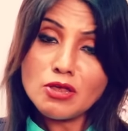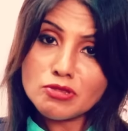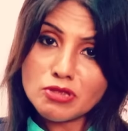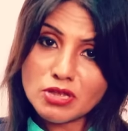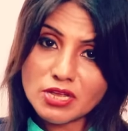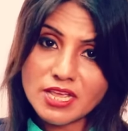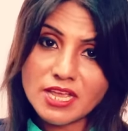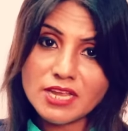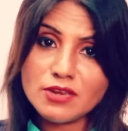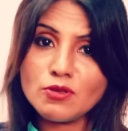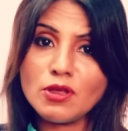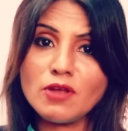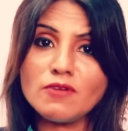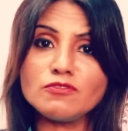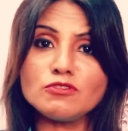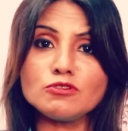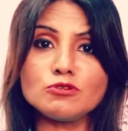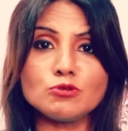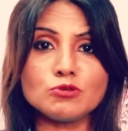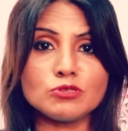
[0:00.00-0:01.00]
So again, you
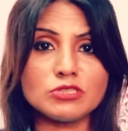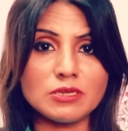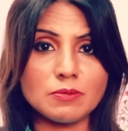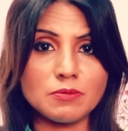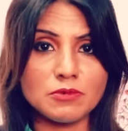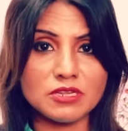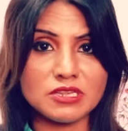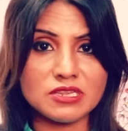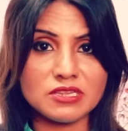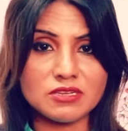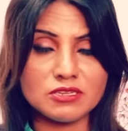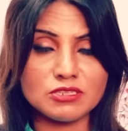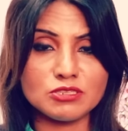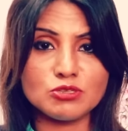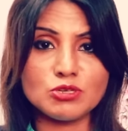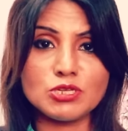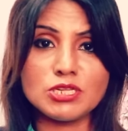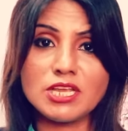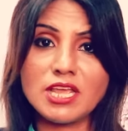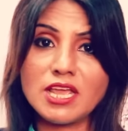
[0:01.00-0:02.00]
have to do some research.
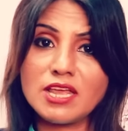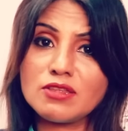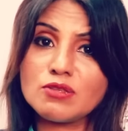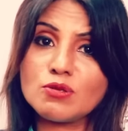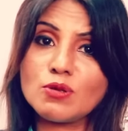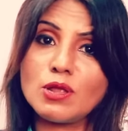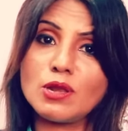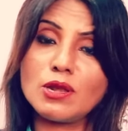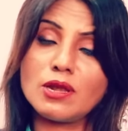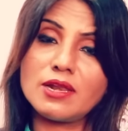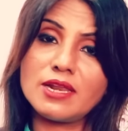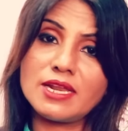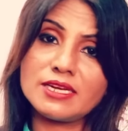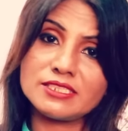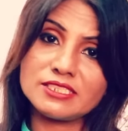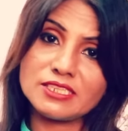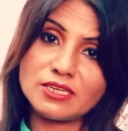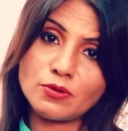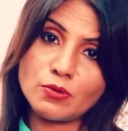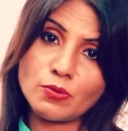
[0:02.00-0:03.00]
So in case you are,
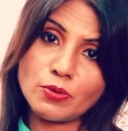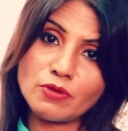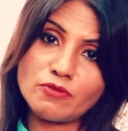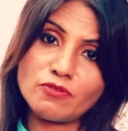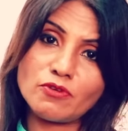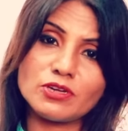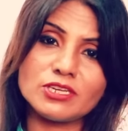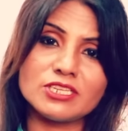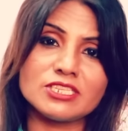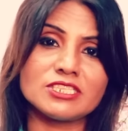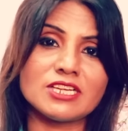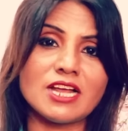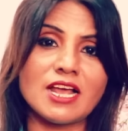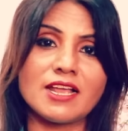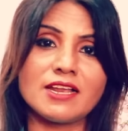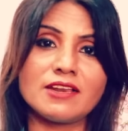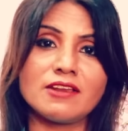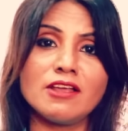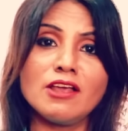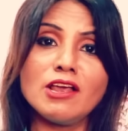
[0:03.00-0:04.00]
let's say, going for
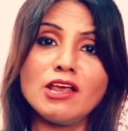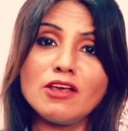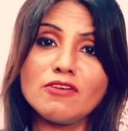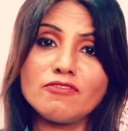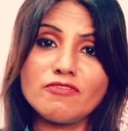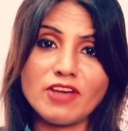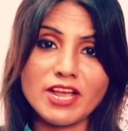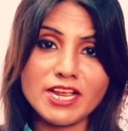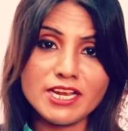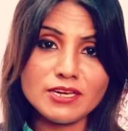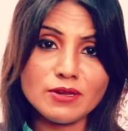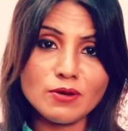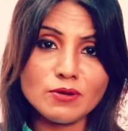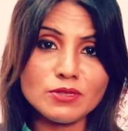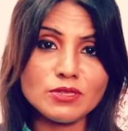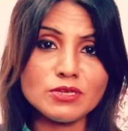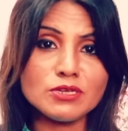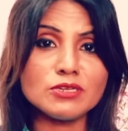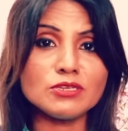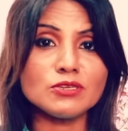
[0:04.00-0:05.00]
design, find
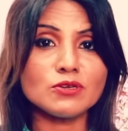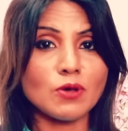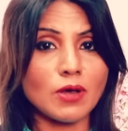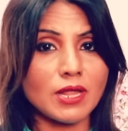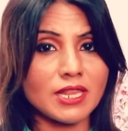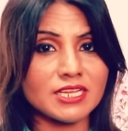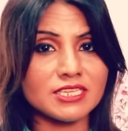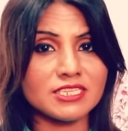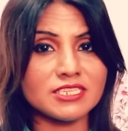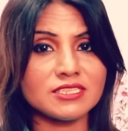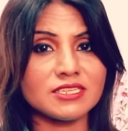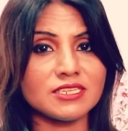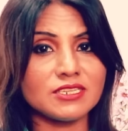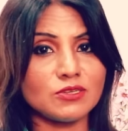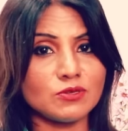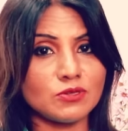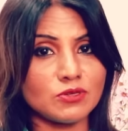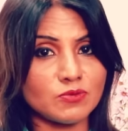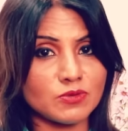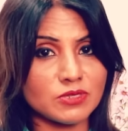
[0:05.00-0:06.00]
out the colleges and
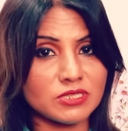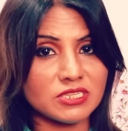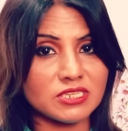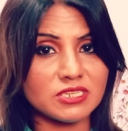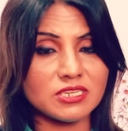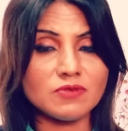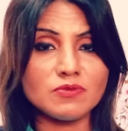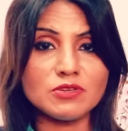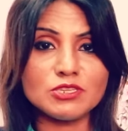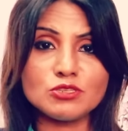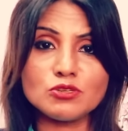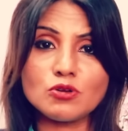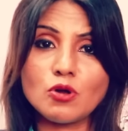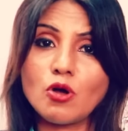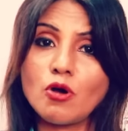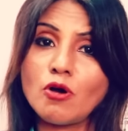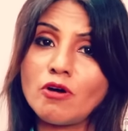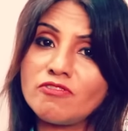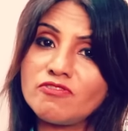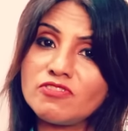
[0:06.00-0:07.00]
university which
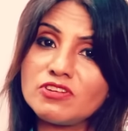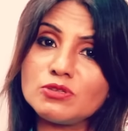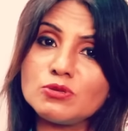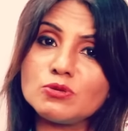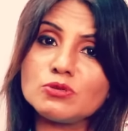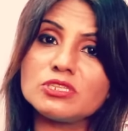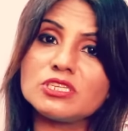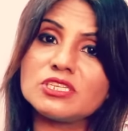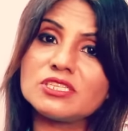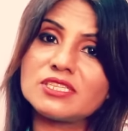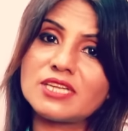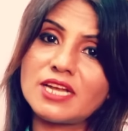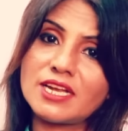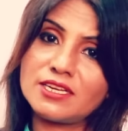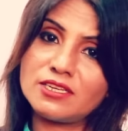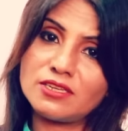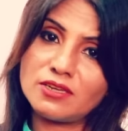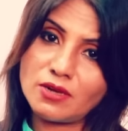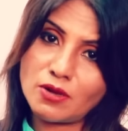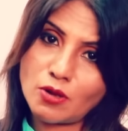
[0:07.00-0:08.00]
offer those
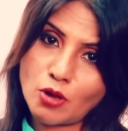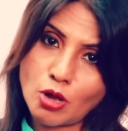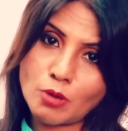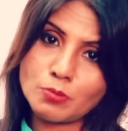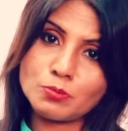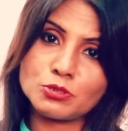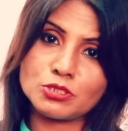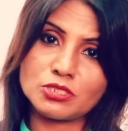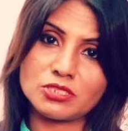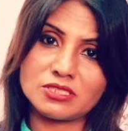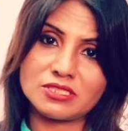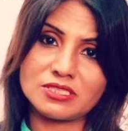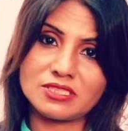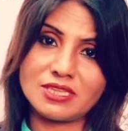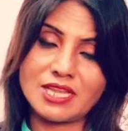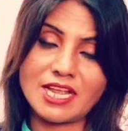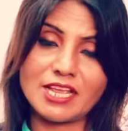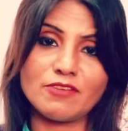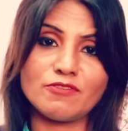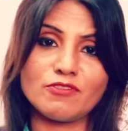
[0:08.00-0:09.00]
design options.
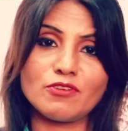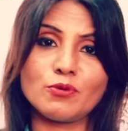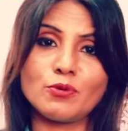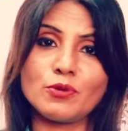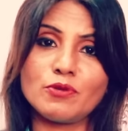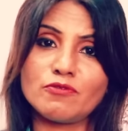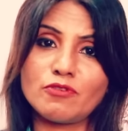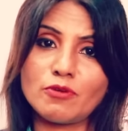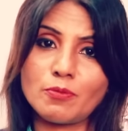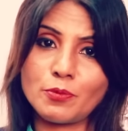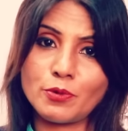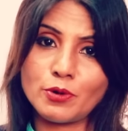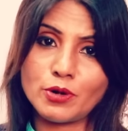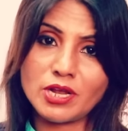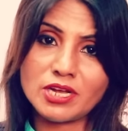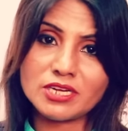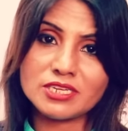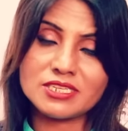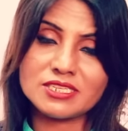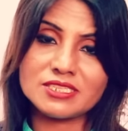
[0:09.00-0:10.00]
Like if you're going for
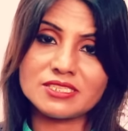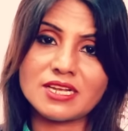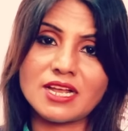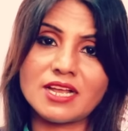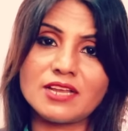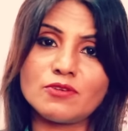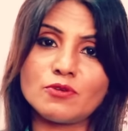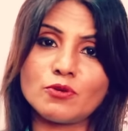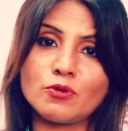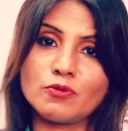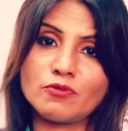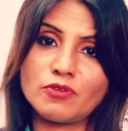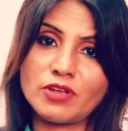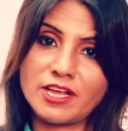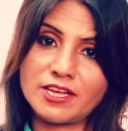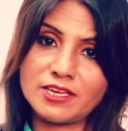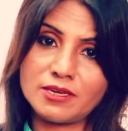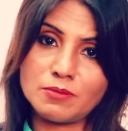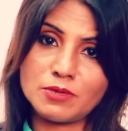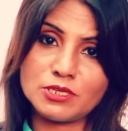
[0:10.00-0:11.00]
product design, you're going for
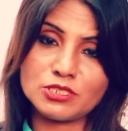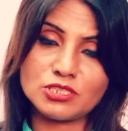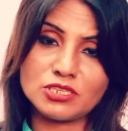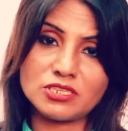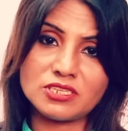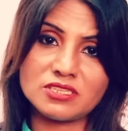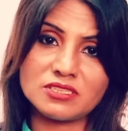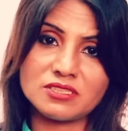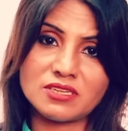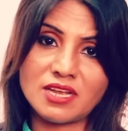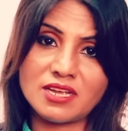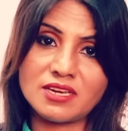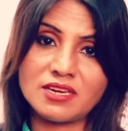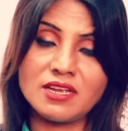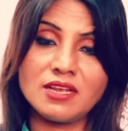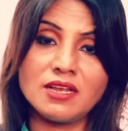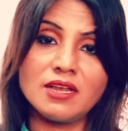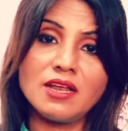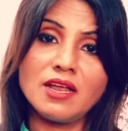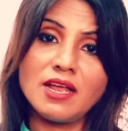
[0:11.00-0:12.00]
animation design,
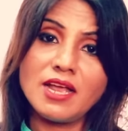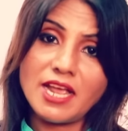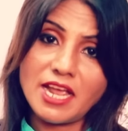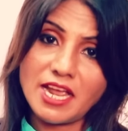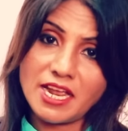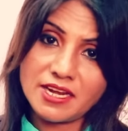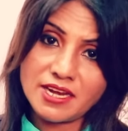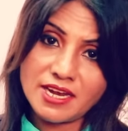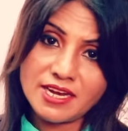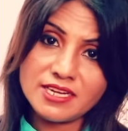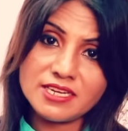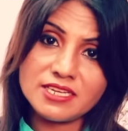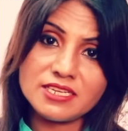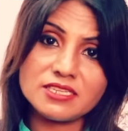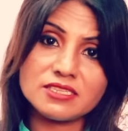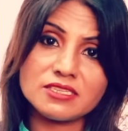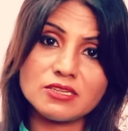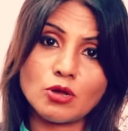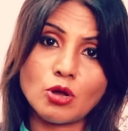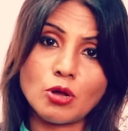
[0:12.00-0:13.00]
NID
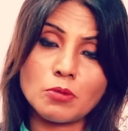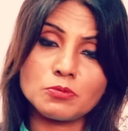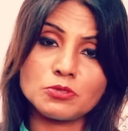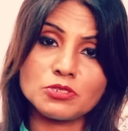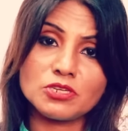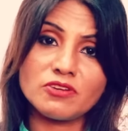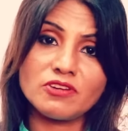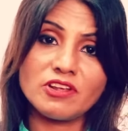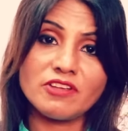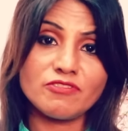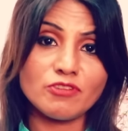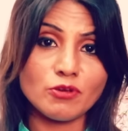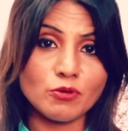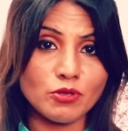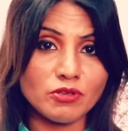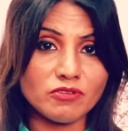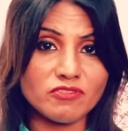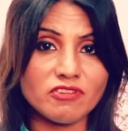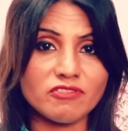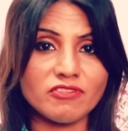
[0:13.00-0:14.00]
is the option. If you're
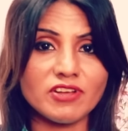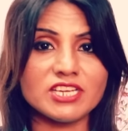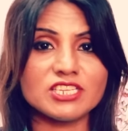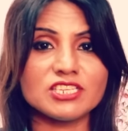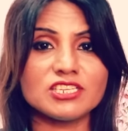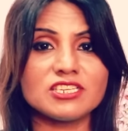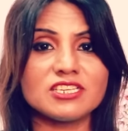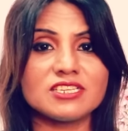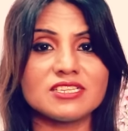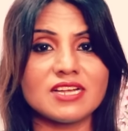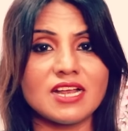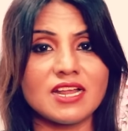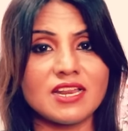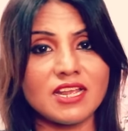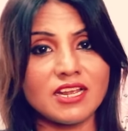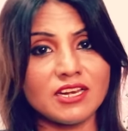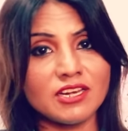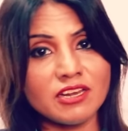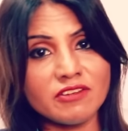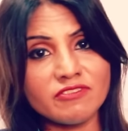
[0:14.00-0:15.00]
going for fashion
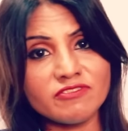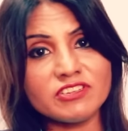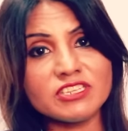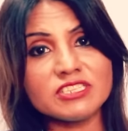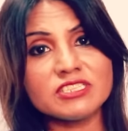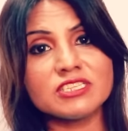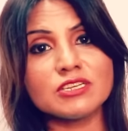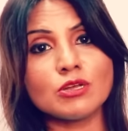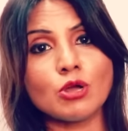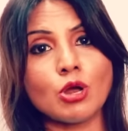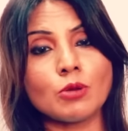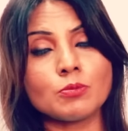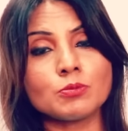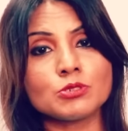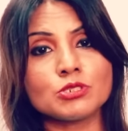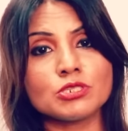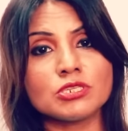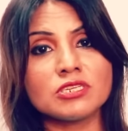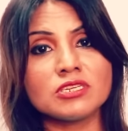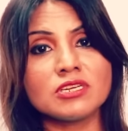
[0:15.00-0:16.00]
designing, NIFT is the
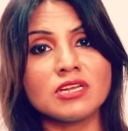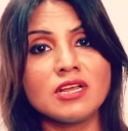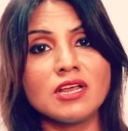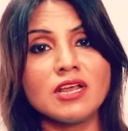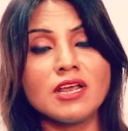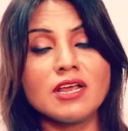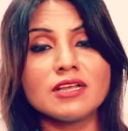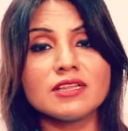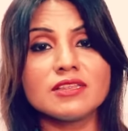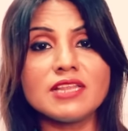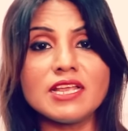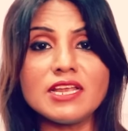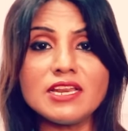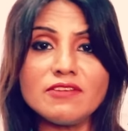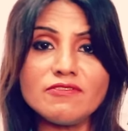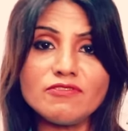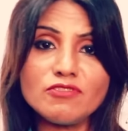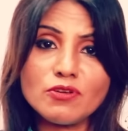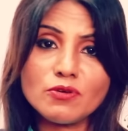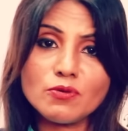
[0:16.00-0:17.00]
option. Then
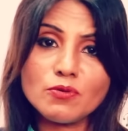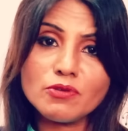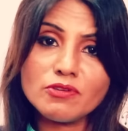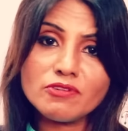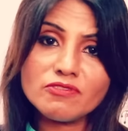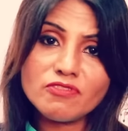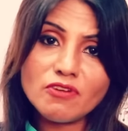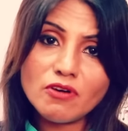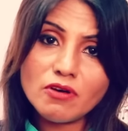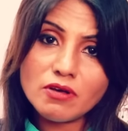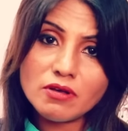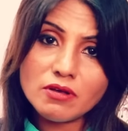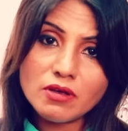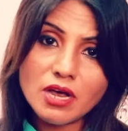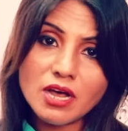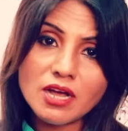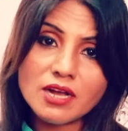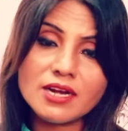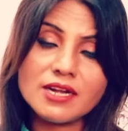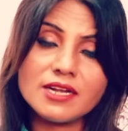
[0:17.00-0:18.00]
if you're going for
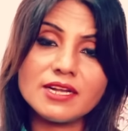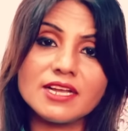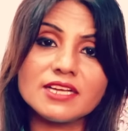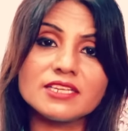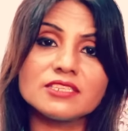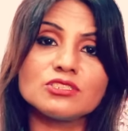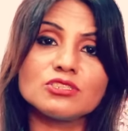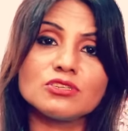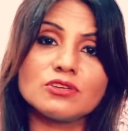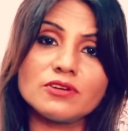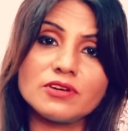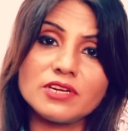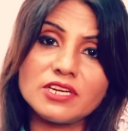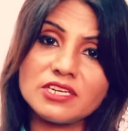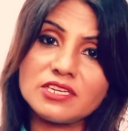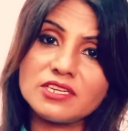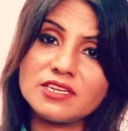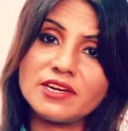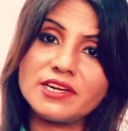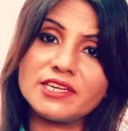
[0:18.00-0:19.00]
architecture,
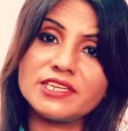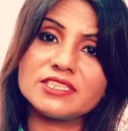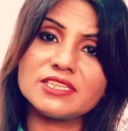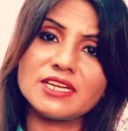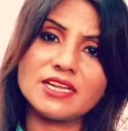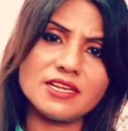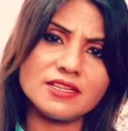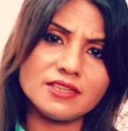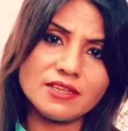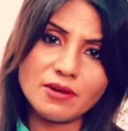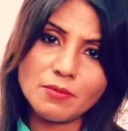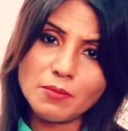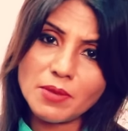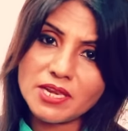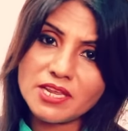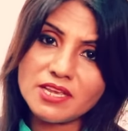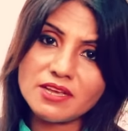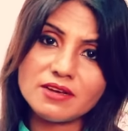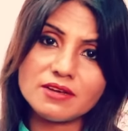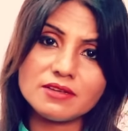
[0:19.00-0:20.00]
interior designing, there are
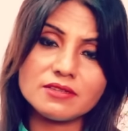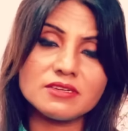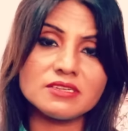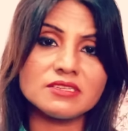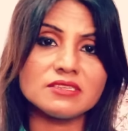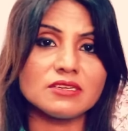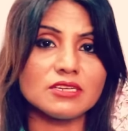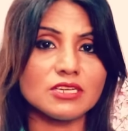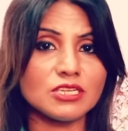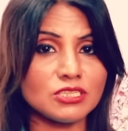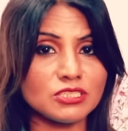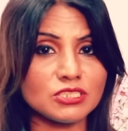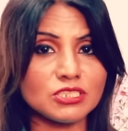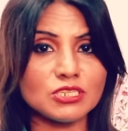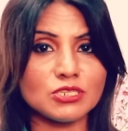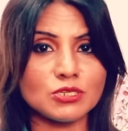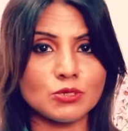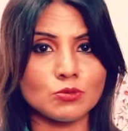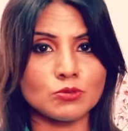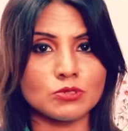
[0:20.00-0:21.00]
many other
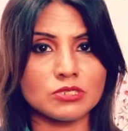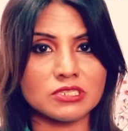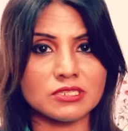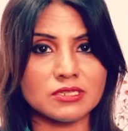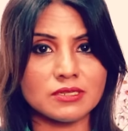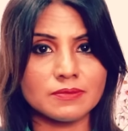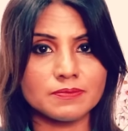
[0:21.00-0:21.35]
institutes.